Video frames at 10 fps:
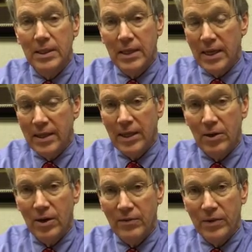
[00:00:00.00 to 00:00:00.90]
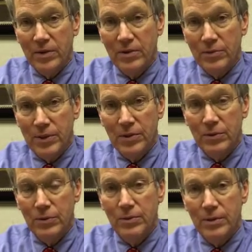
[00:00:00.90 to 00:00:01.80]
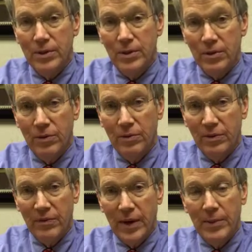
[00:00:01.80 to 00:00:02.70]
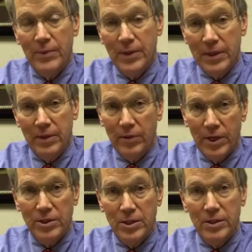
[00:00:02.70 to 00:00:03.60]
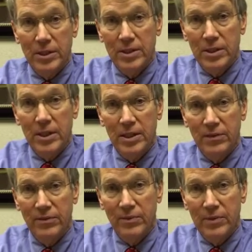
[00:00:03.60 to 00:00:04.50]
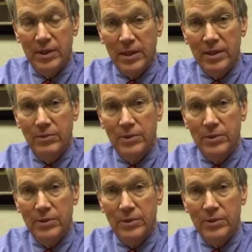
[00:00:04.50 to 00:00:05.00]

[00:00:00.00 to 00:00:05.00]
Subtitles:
not that often do we do the 3rd refinement, but occasionally it is done to get the